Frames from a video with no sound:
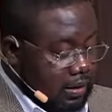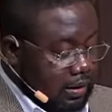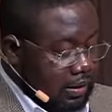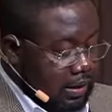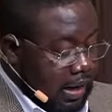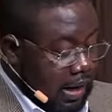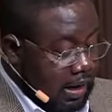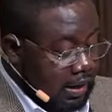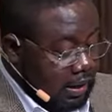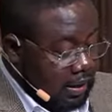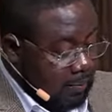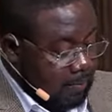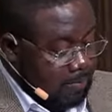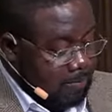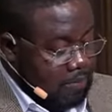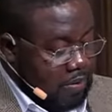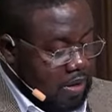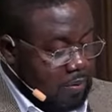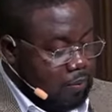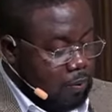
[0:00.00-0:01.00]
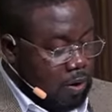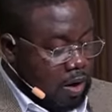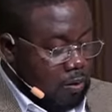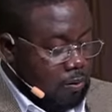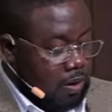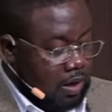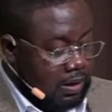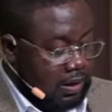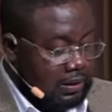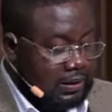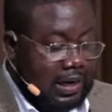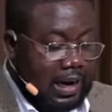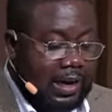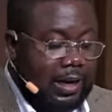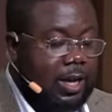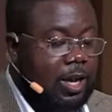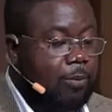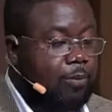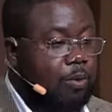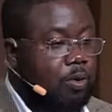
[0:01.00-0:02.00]
that people around us are
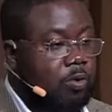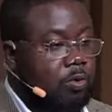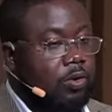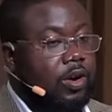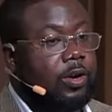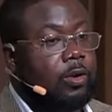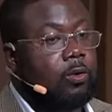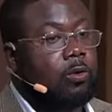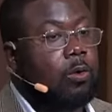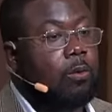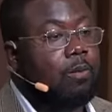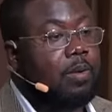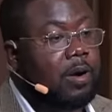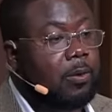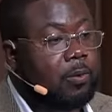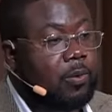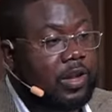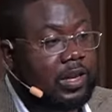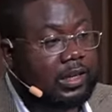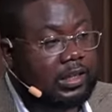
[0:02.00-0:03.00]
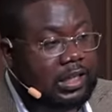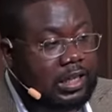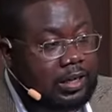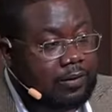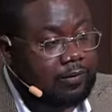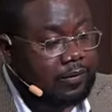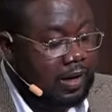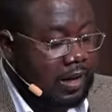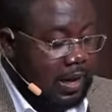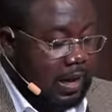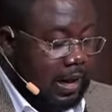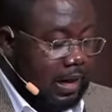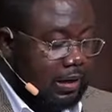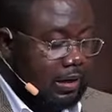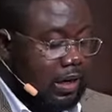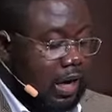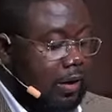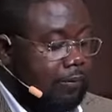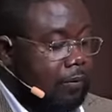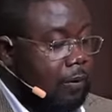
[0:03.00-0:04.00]
hypocritical, but we live a
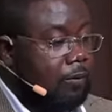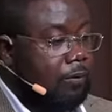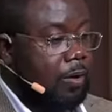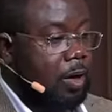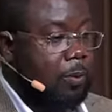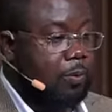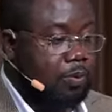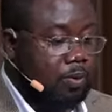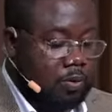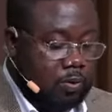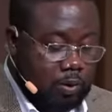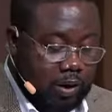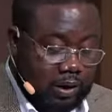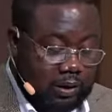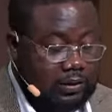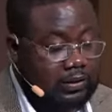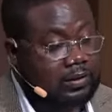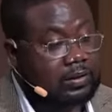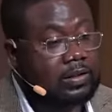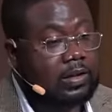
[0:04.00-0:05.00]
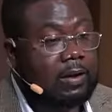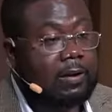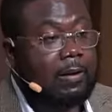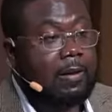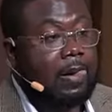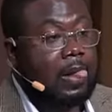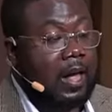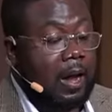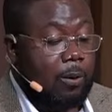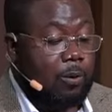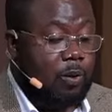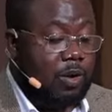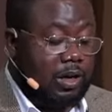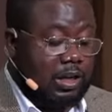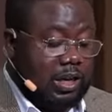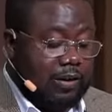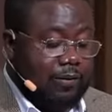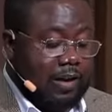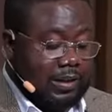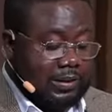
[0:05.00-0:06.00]
life of hypocrites. We
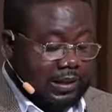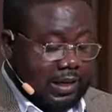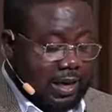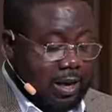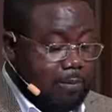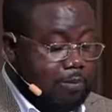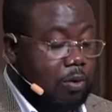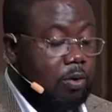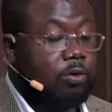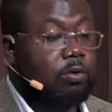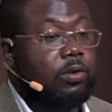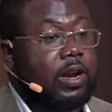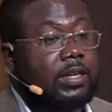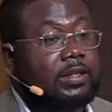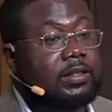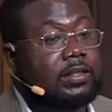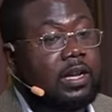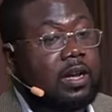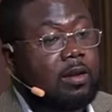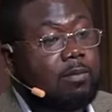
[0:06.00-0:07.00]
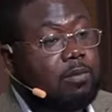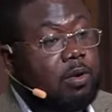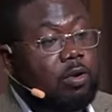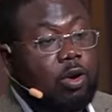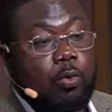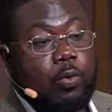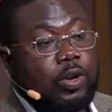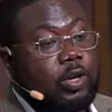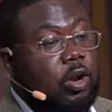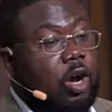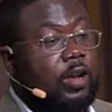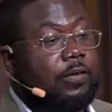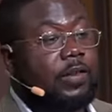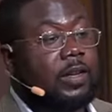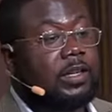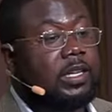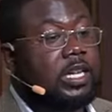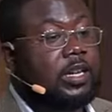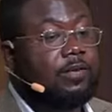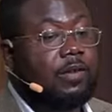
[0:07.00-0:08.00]
live as hypocrites because we don't
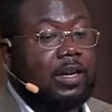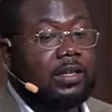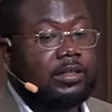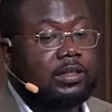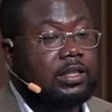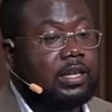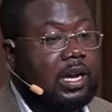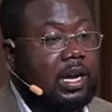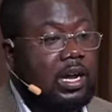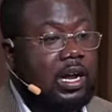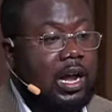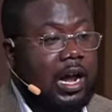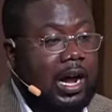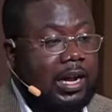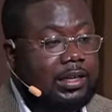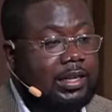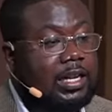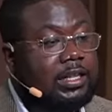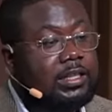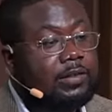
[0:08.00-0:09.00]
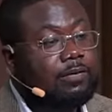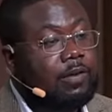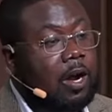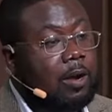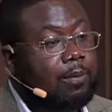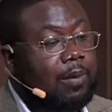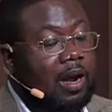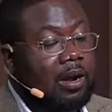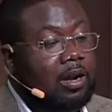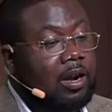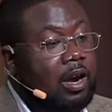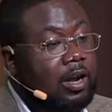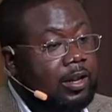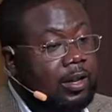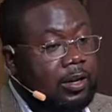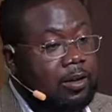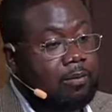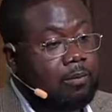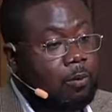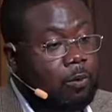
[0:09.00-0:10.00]
even live as identified by God
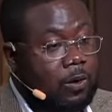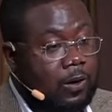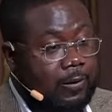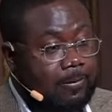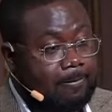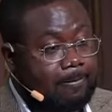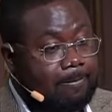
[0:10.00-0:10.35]
anymore.